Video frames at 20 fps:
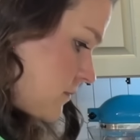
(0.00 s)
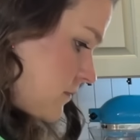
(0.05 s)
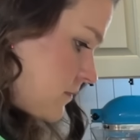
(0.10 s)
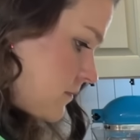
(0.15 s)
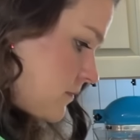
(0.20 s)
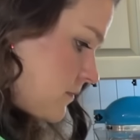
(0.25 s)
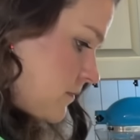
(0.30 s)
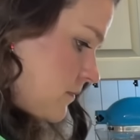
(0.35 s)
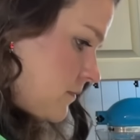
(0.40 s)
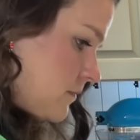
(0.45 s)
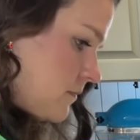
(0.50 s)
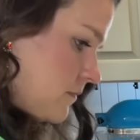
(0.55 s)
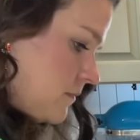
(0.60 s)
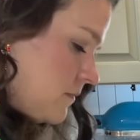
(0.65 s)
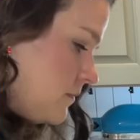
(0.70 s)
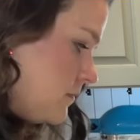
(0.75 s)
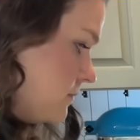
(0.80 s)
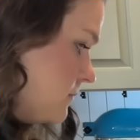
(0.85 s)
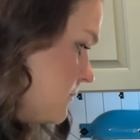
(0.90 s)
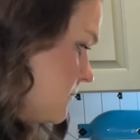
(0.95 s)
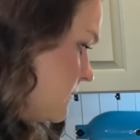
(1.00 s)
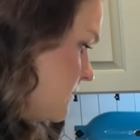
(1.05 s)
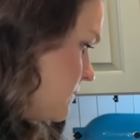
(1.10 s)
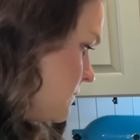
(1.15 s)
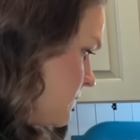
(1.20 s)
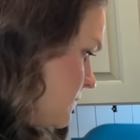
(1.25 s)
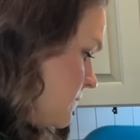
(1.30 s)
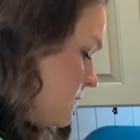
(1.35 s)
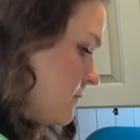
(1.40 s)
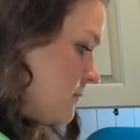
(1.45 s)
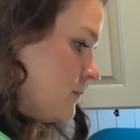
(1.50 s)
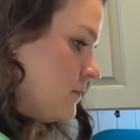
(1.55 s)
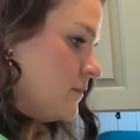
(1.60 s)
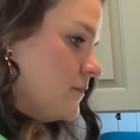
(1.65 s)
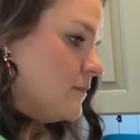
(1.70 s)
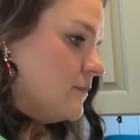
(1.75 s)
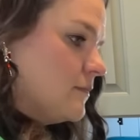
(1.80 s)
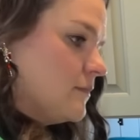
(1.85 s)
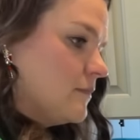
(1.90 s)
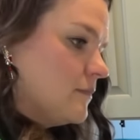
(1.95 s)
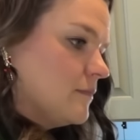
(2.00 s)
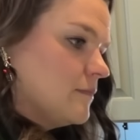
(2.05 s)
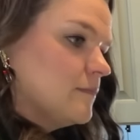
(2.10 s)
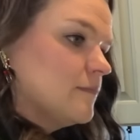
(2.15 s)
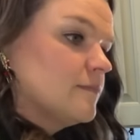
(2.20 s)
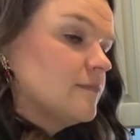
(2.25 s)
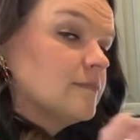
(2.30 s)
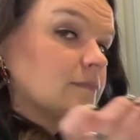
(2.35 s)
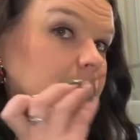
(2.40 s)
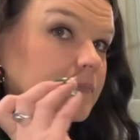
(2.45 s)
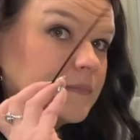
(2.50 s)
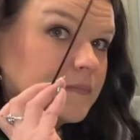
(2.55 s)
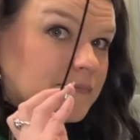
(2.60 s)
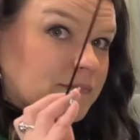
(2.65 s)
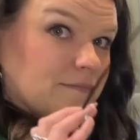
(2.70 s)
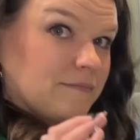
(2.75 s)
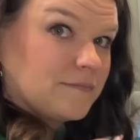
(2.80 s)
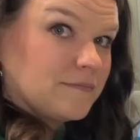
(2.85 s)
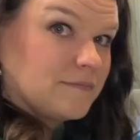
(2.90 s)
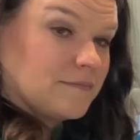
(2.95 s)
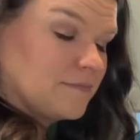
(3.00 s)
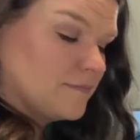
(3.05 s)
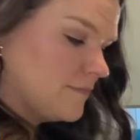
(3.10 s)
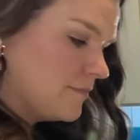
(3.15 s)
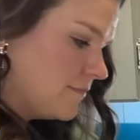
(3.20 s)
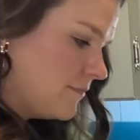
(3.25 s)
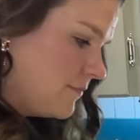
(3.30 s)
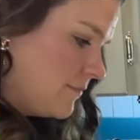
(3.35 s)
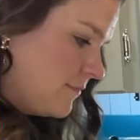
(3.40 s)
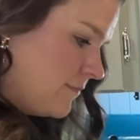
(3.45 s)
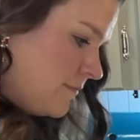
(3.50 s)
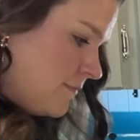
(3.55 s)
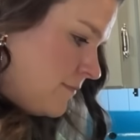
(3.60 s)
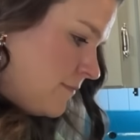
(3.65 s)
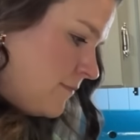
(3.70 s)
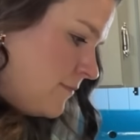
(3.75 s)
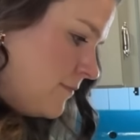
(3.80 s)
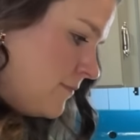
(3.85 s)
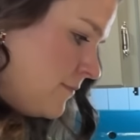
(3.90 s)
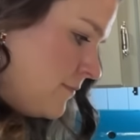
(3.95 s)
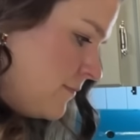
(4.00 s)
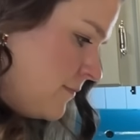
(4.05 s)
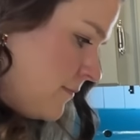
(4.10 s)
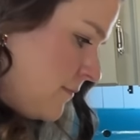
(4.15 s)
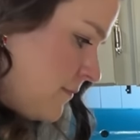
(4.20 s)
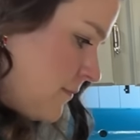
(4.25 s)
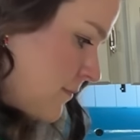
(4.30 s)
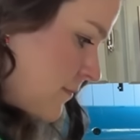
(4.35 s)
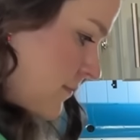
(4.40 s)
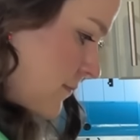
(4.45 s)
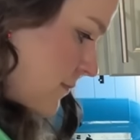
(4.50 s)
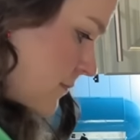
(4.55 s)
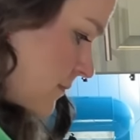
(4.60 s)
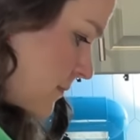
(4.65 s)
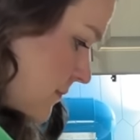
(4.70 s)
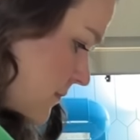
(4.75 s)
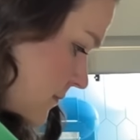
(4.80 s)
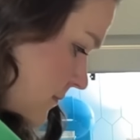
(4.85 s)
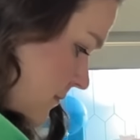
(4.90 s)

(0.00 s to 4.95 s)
knob on the tension rod. Now I'm taking the zip ties. This is where the zip ties come